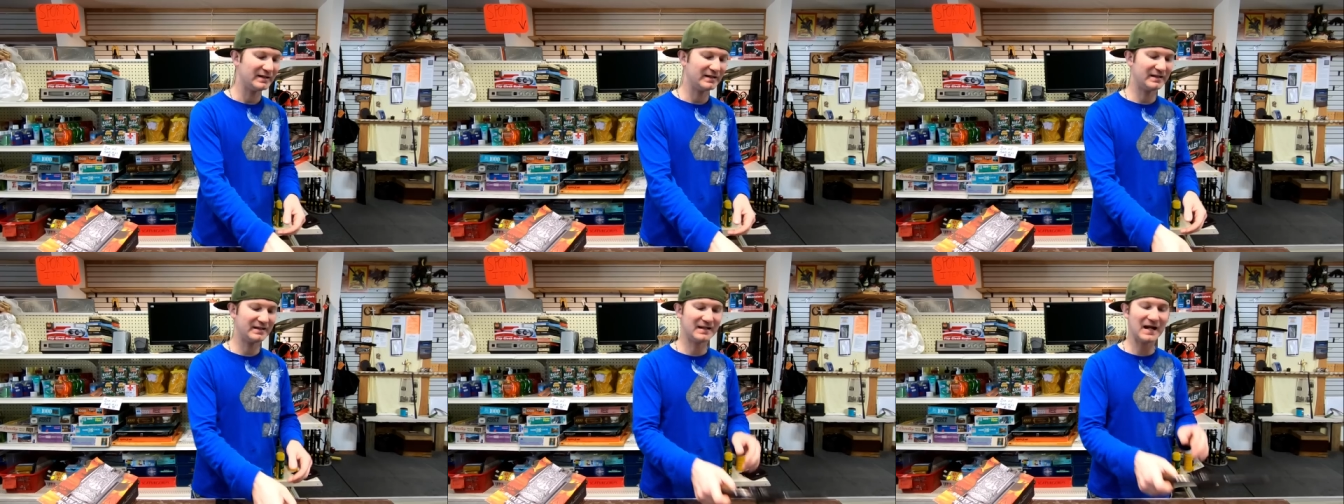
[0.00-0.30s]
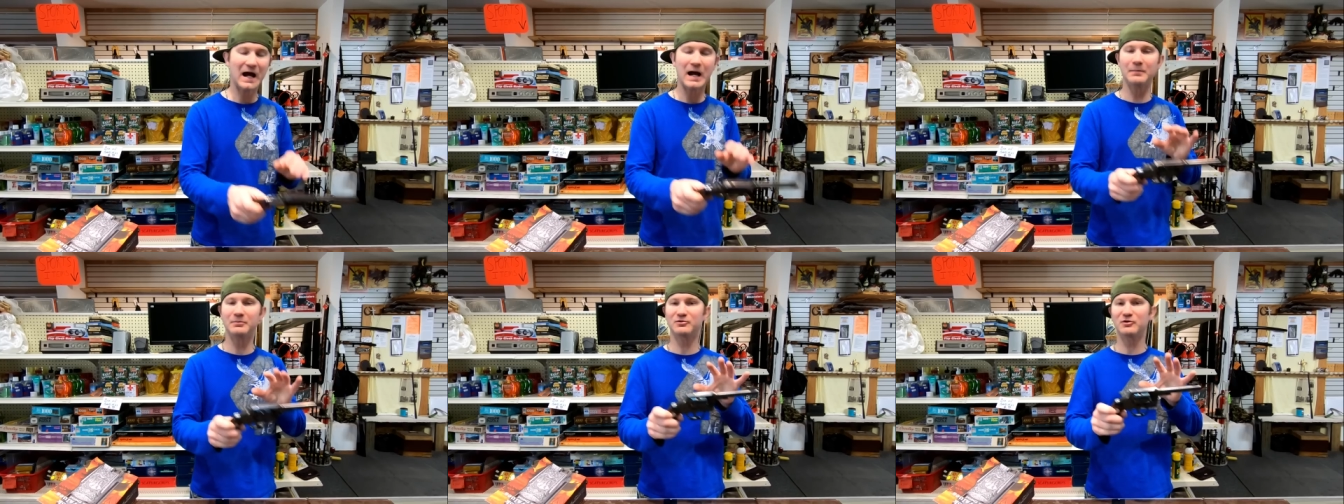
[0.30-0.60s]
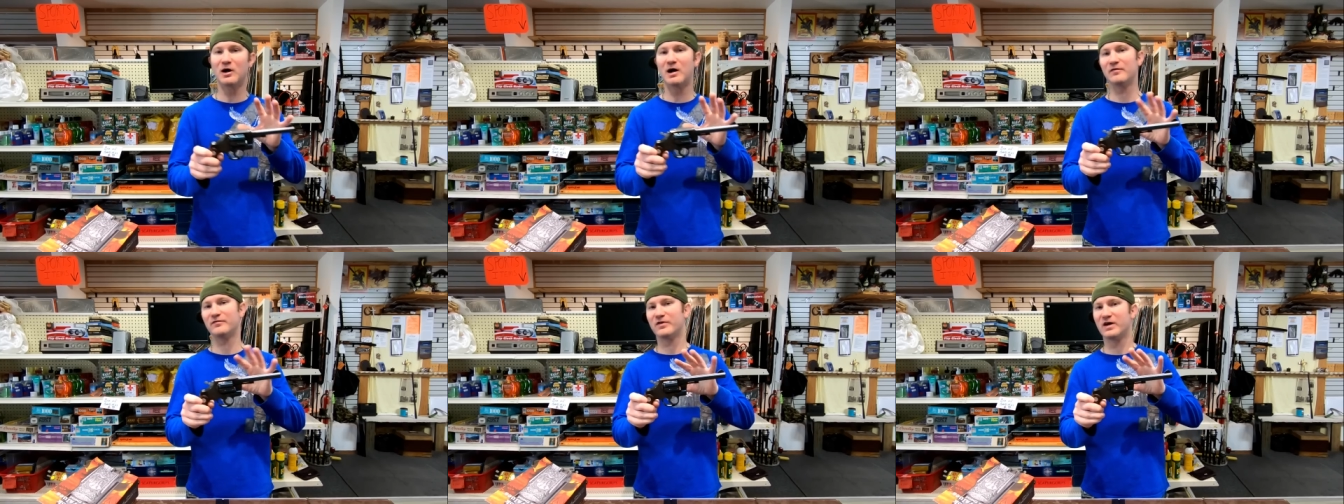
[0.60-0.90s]
tops
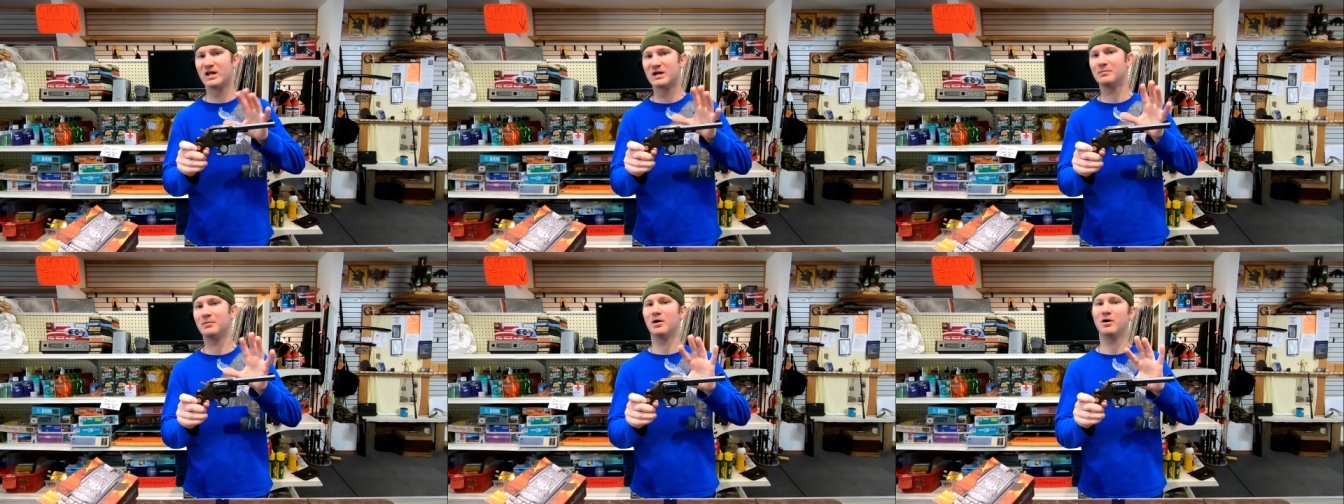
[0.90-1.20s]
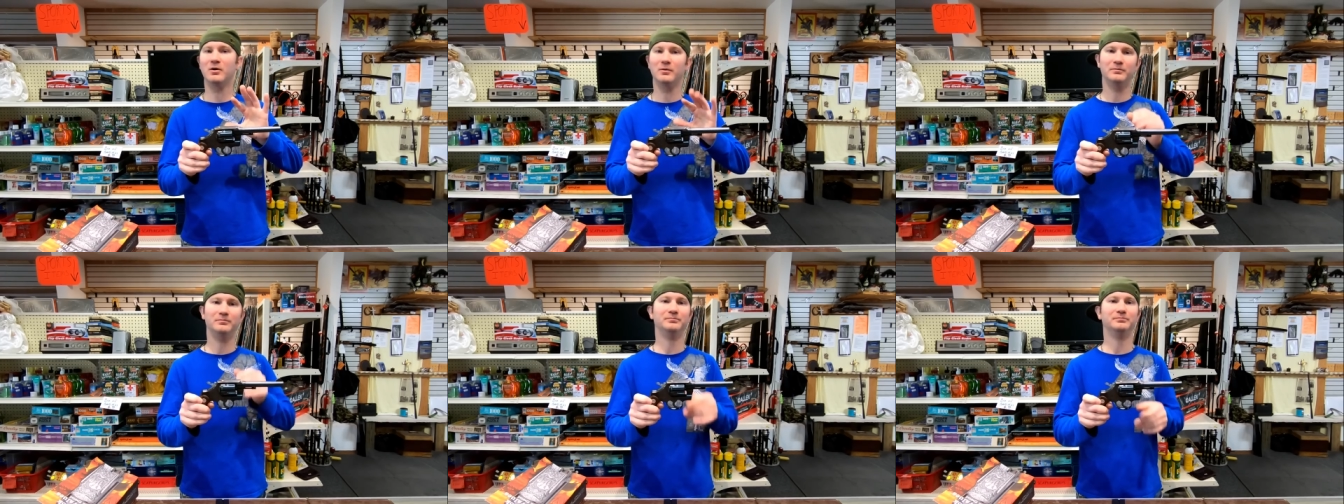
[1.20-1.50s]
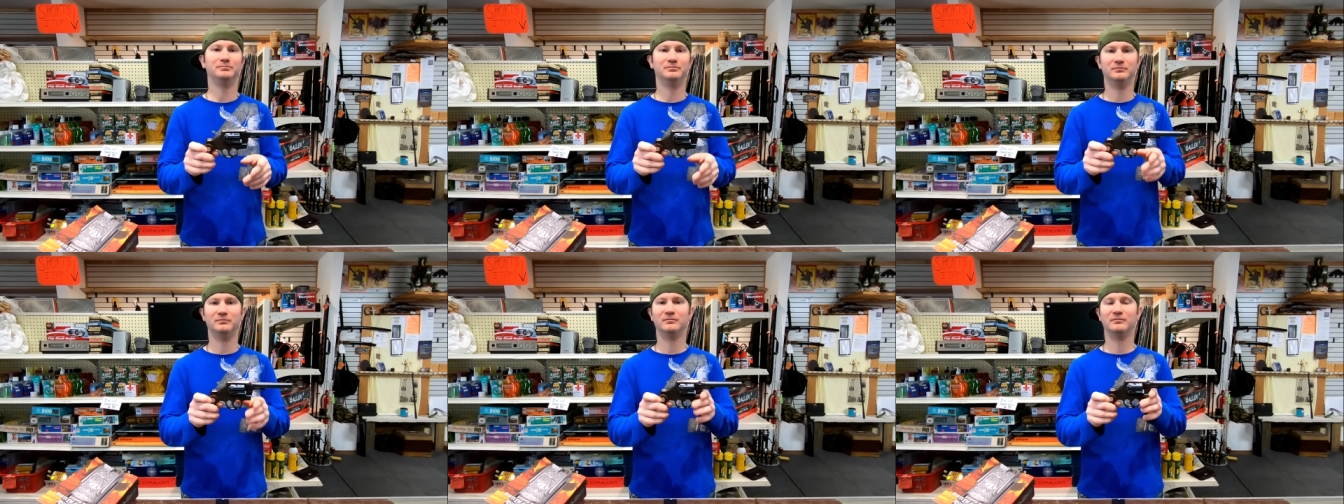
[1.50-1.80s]
off at about
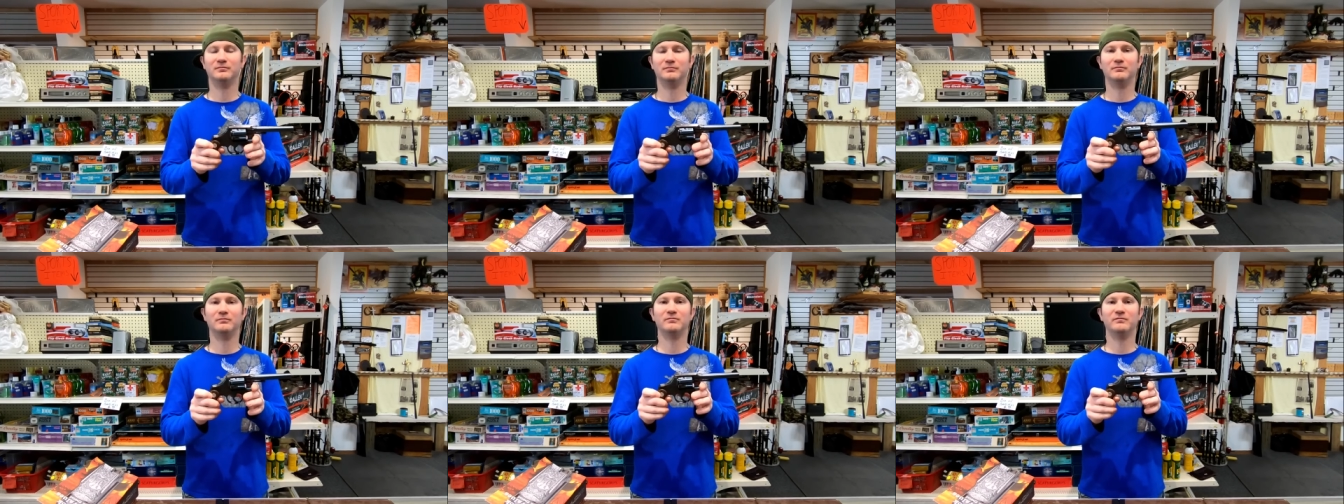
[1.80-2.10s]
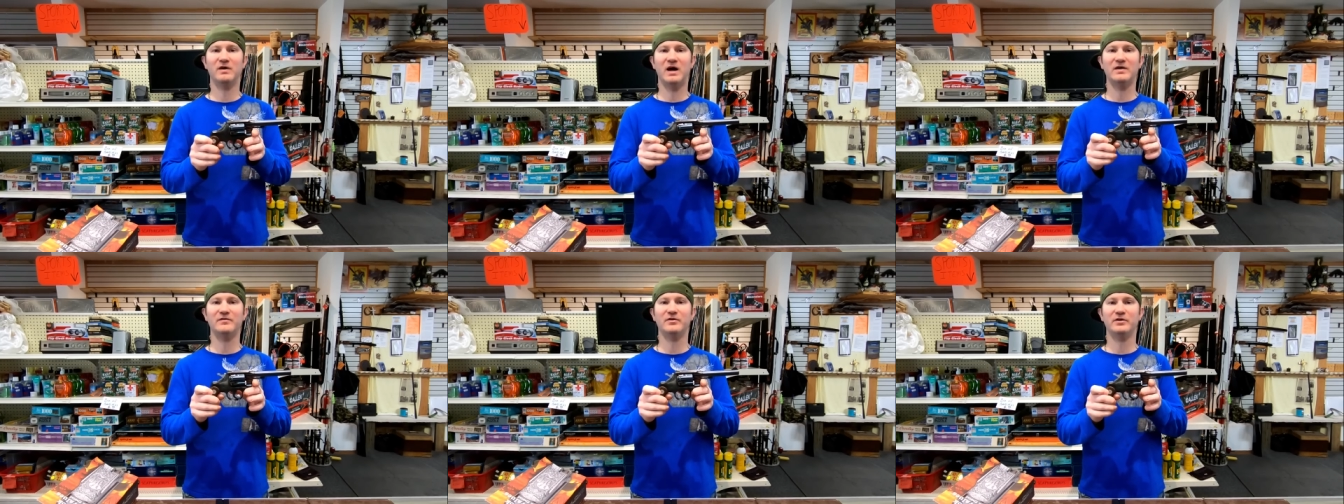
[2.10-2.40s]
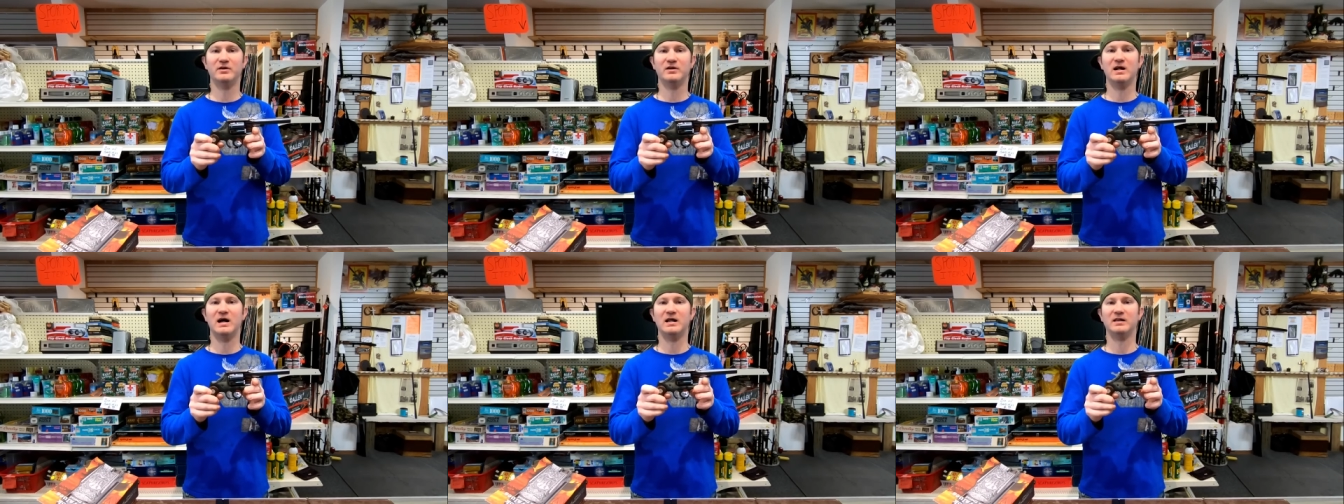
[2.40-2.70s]
five
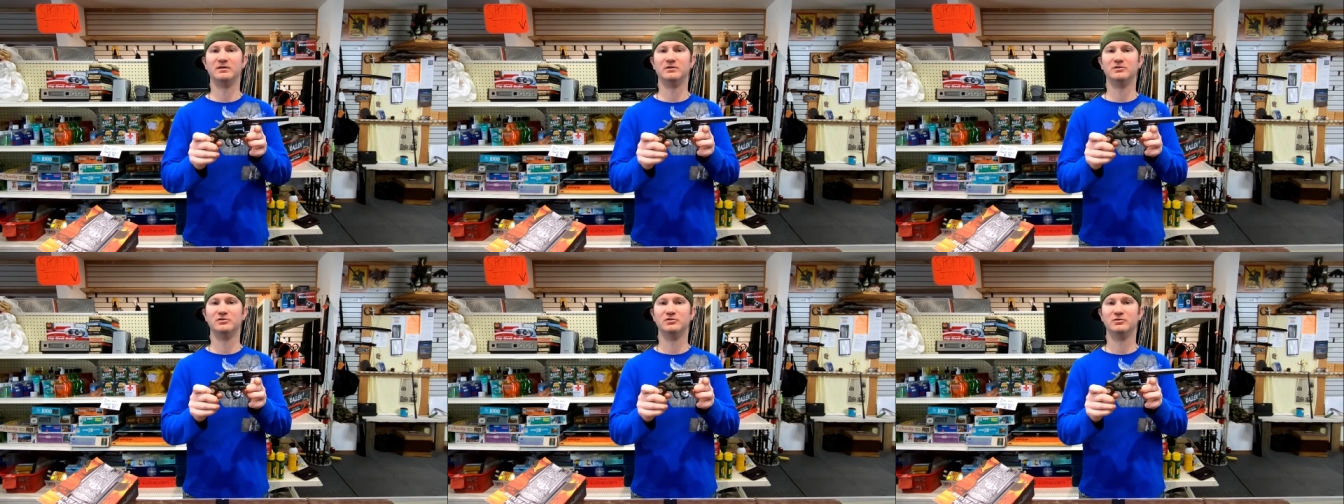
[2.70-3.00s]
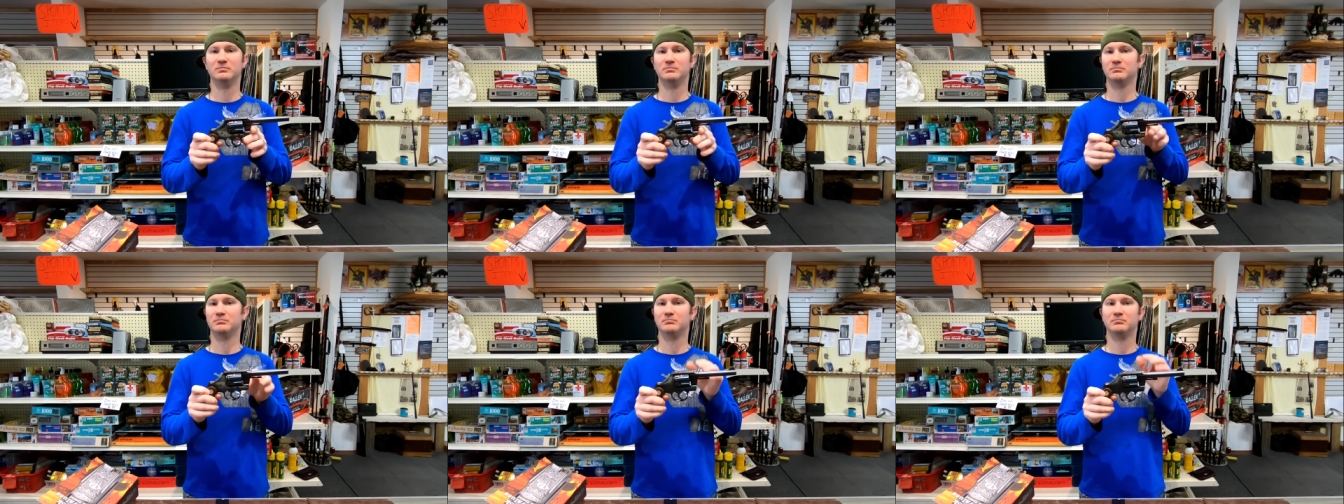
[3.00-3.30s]
hundred dollars.